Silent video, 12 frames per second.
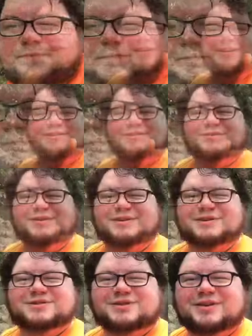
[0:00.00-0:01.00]
I just wanted to
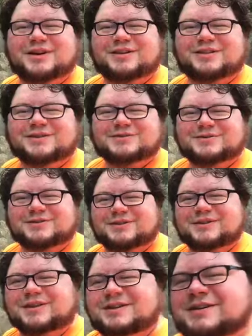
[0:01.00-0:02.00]
show you how things are
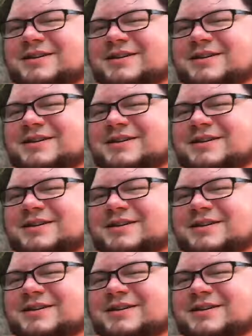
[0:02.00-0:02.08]
looking.